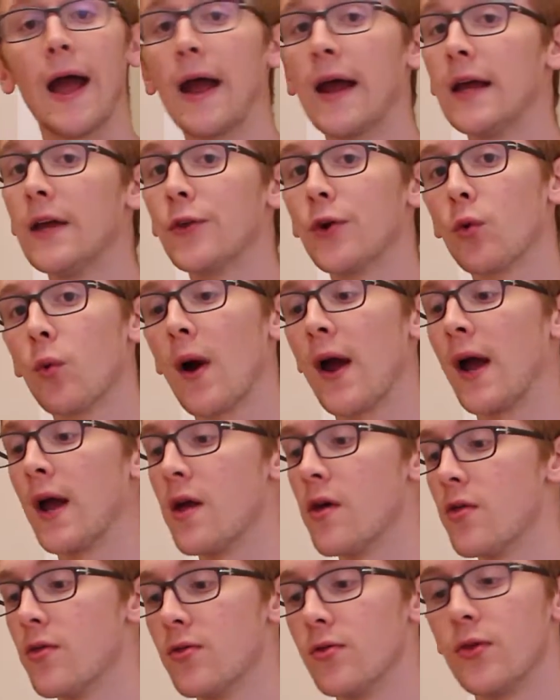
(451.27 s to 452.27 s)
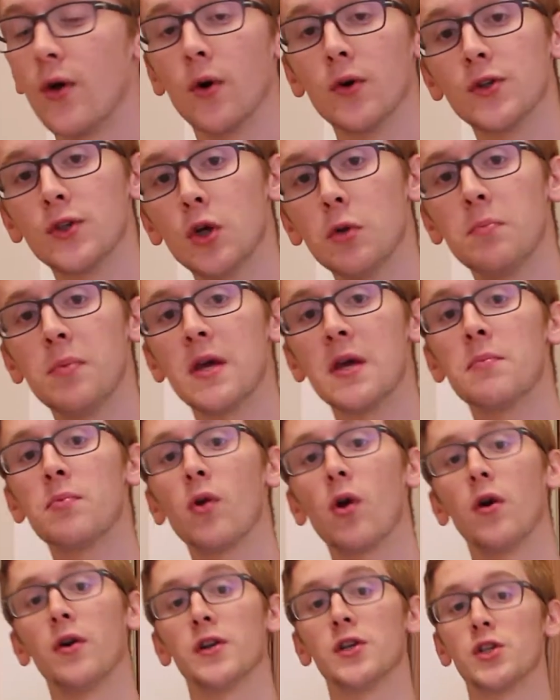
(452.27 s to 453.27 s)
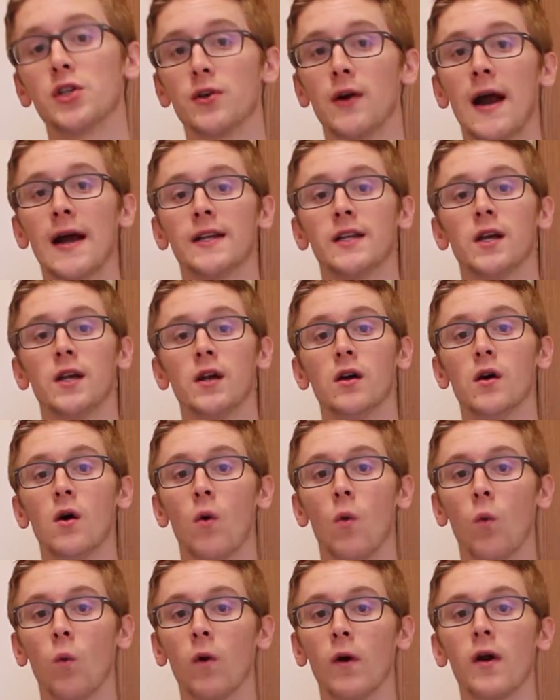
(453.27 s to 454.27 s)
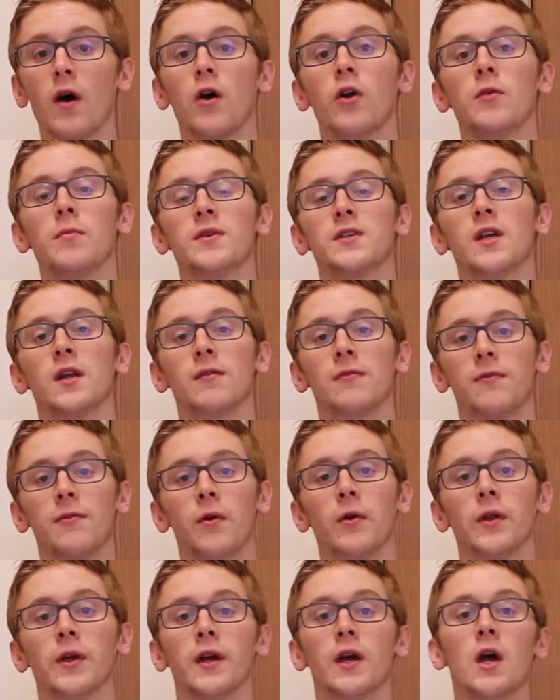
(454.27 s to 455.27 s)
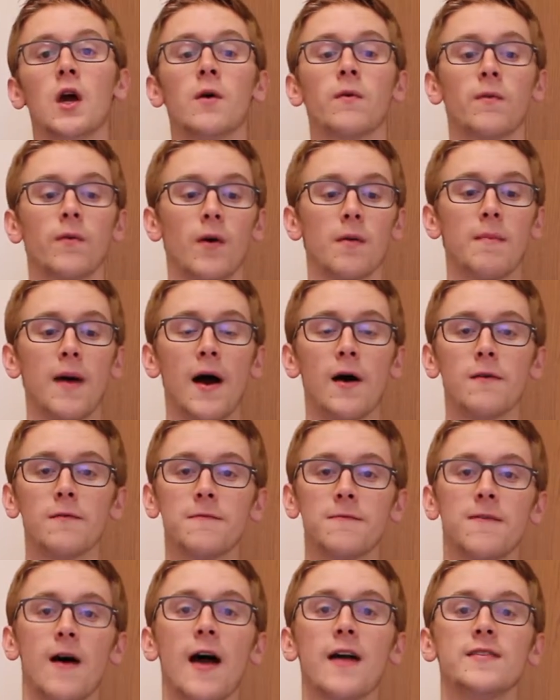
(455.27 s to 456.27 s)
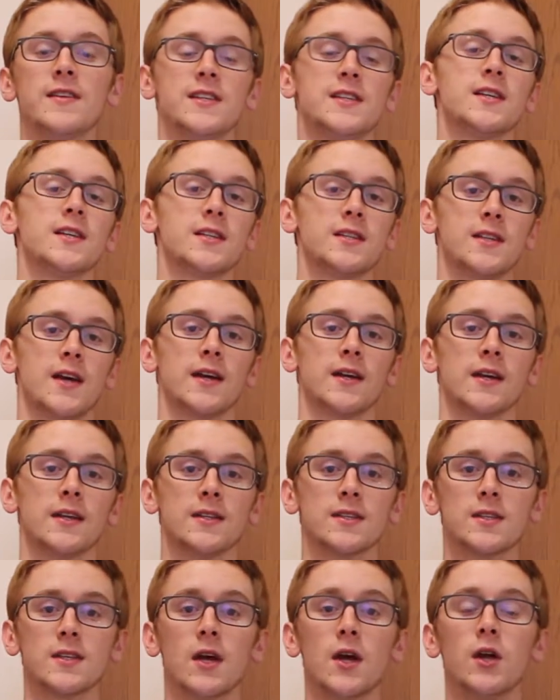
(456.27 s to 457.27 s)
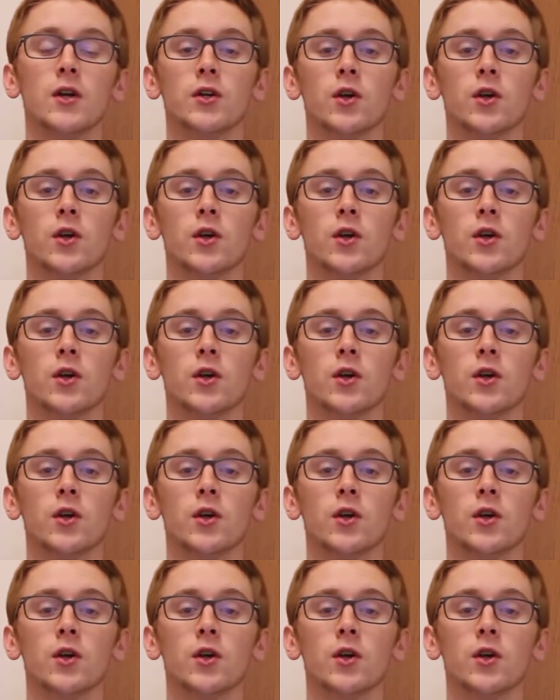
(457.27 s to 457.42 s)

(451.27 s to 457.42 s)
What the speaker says: Either way, those two people are distracted 100% fully for about 5 to 6 seconds.